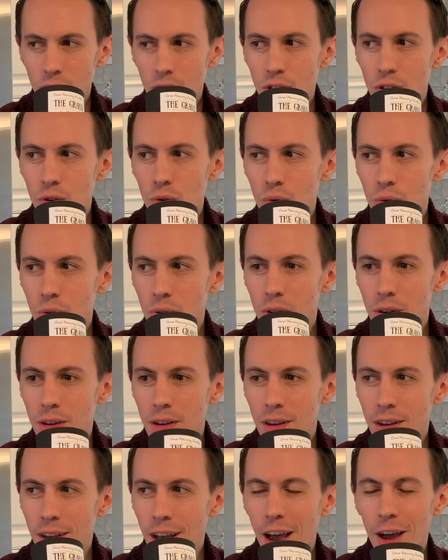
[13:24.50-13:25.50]
You
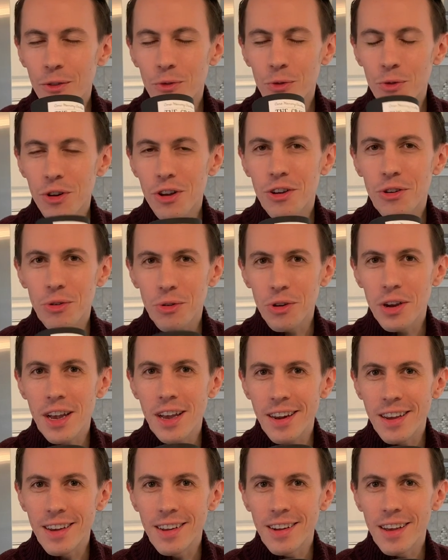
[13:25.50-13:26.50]
have
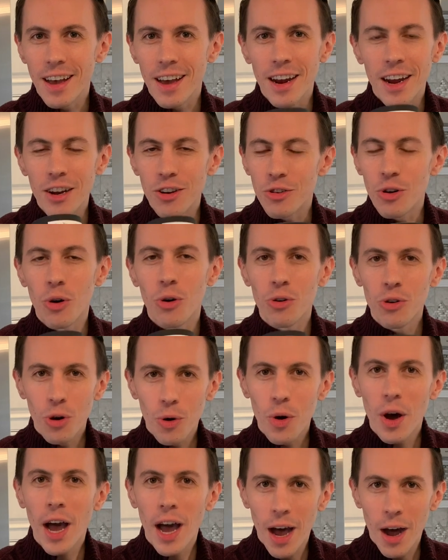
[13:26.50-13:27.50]
recreated, and I don't
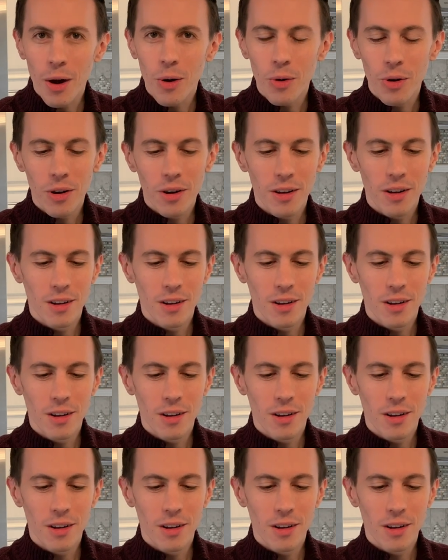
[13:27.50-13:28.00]
know how.